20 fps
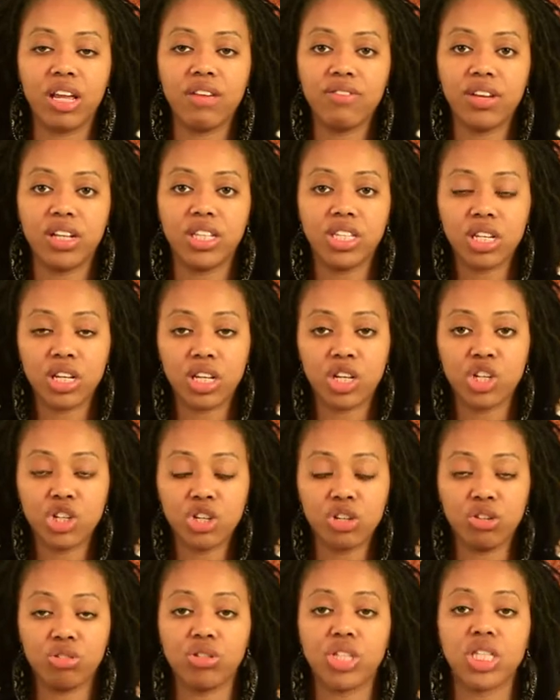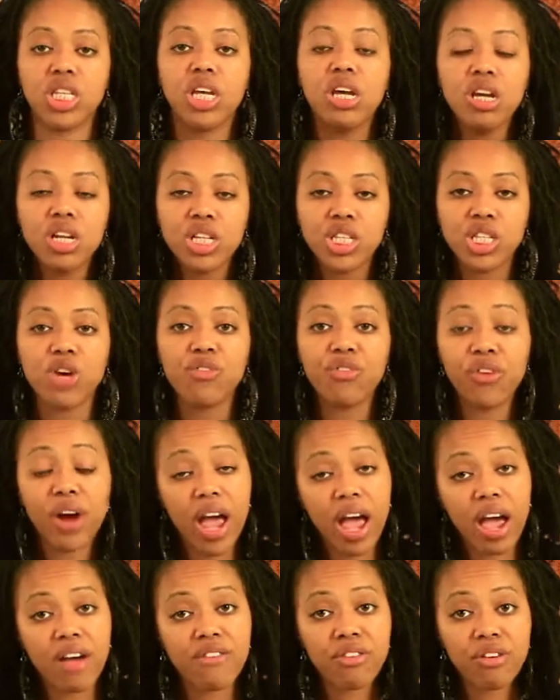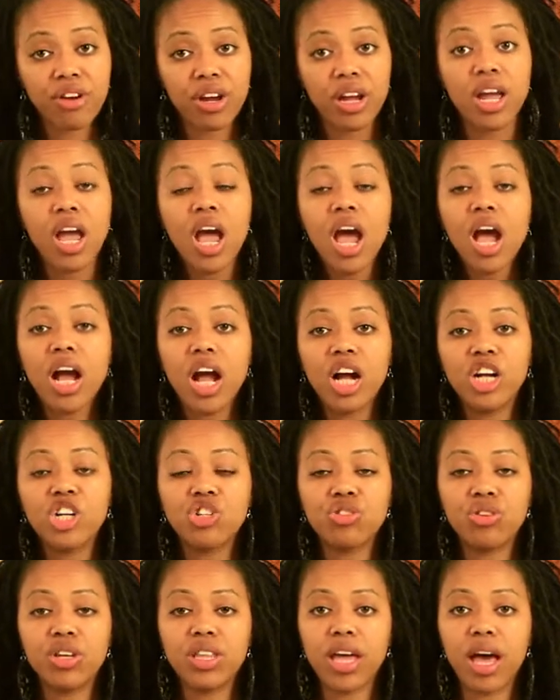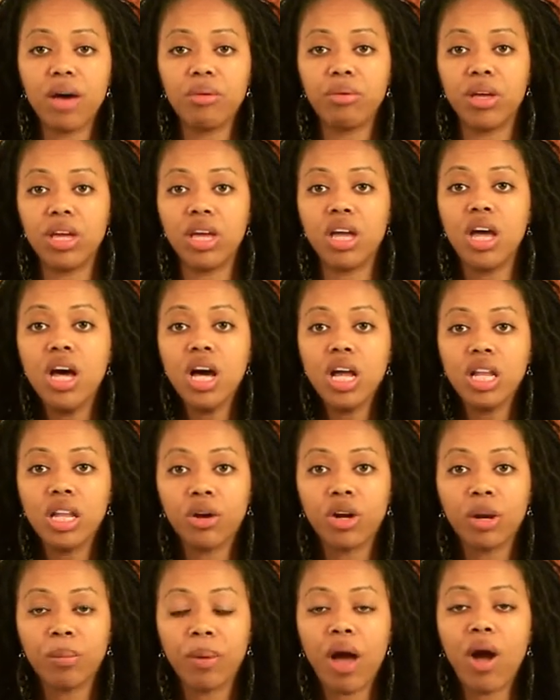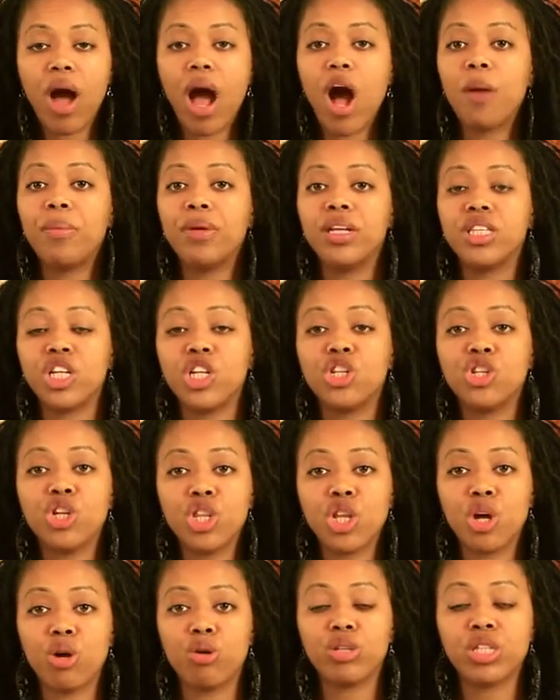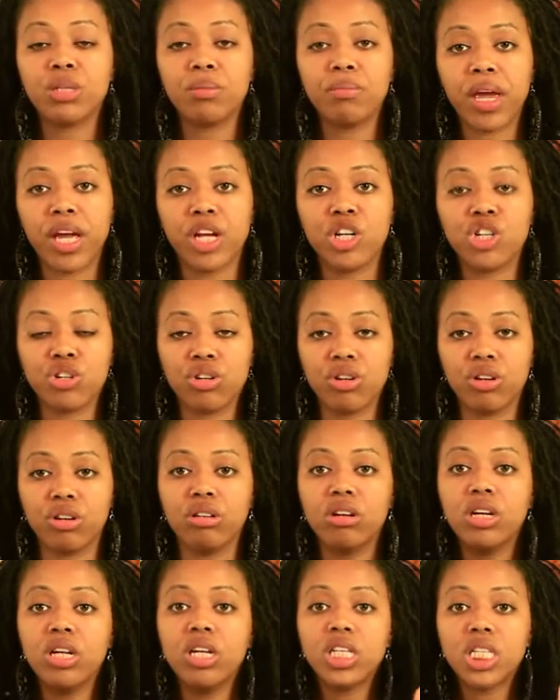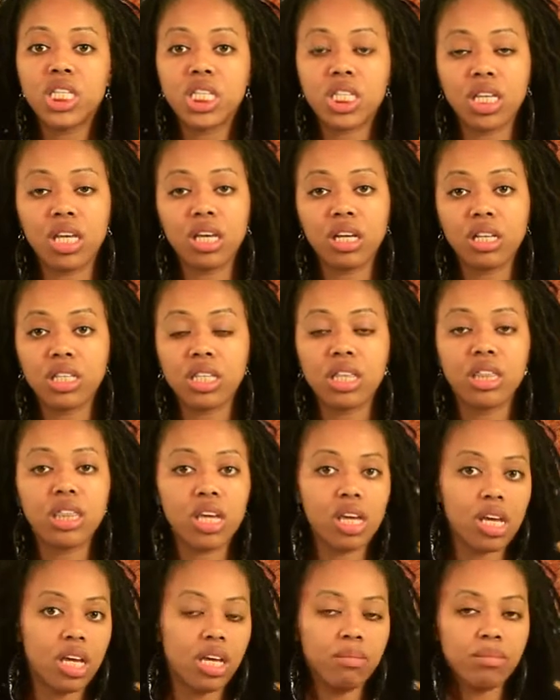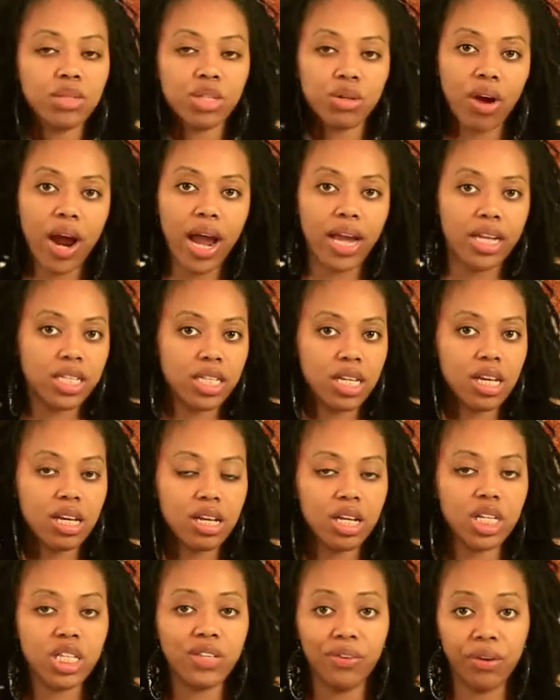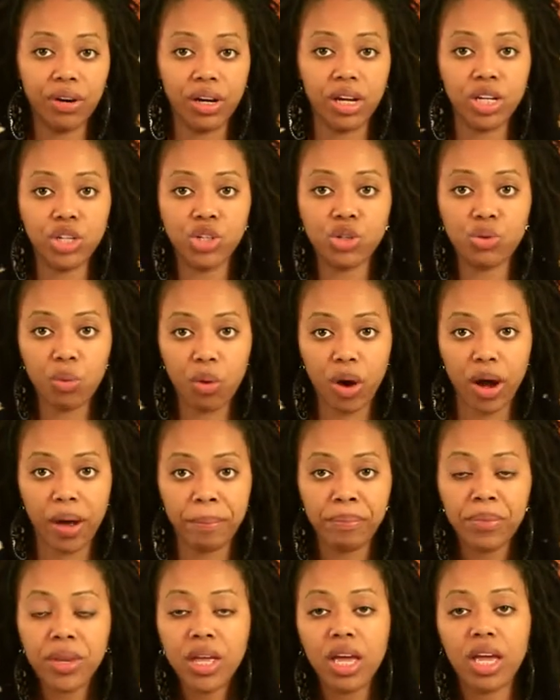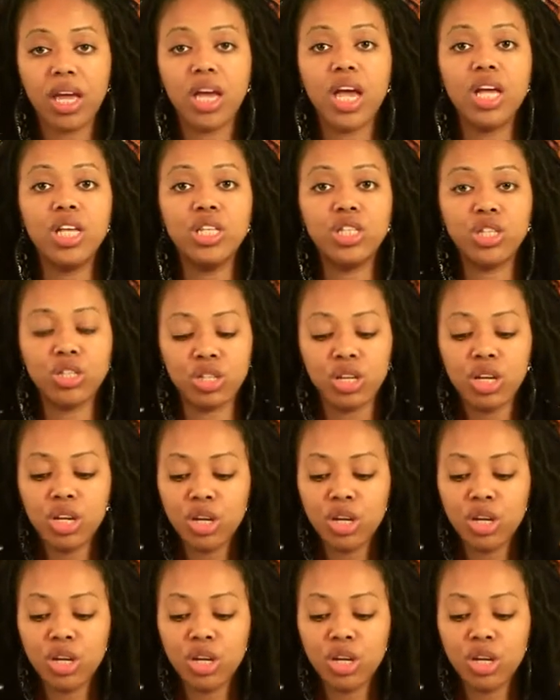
events and issues. So for every country that we learn about, I'll be teaching those major six themes or ideas for each one in case